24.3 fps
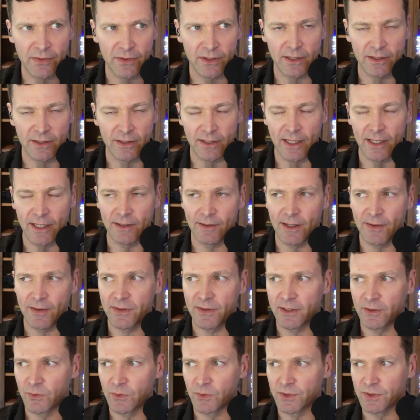thing that I
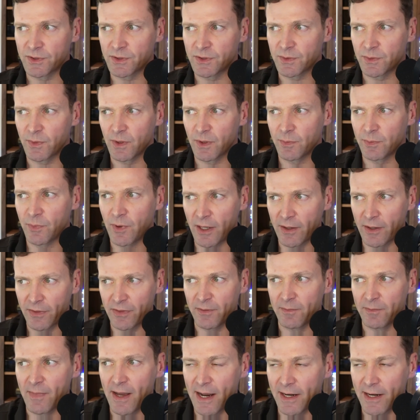think was probably
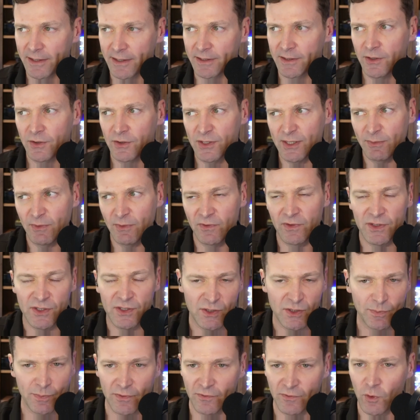thematic. And, you know, some of this
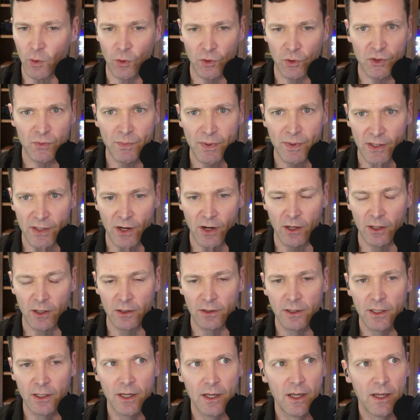is, of course, P
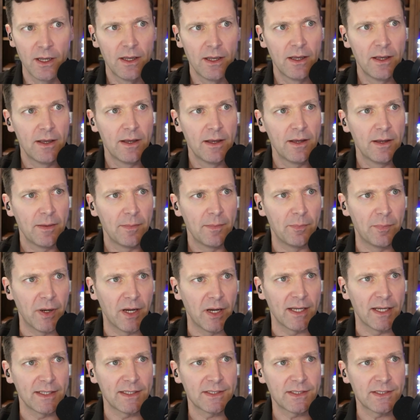R.
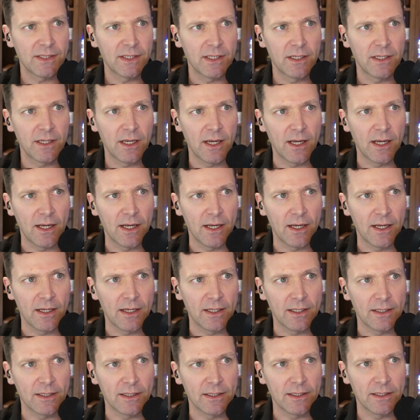But
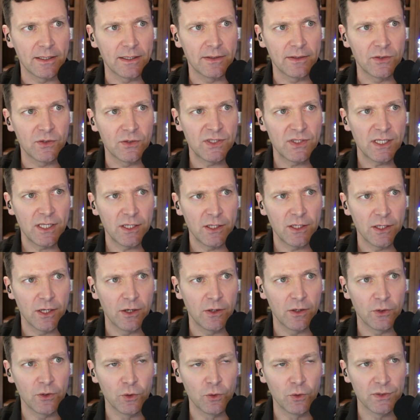uh, their C E
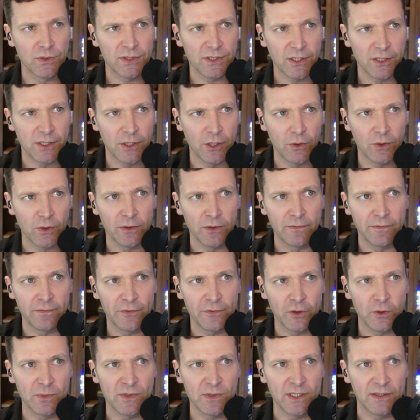O, Google C E O,
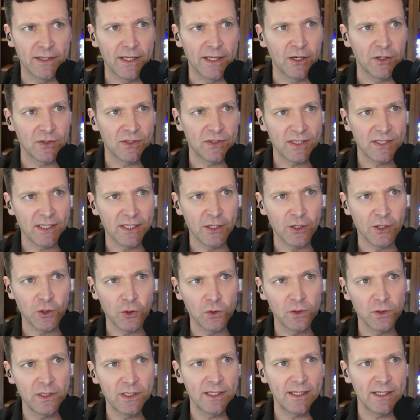confirms that they're seeing
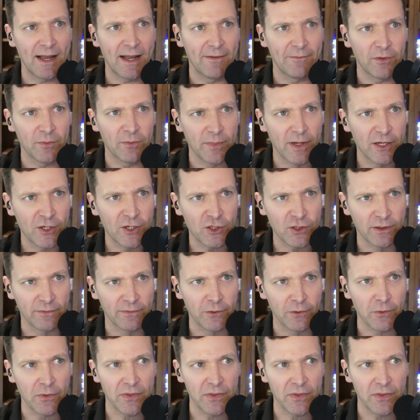early confirmation of their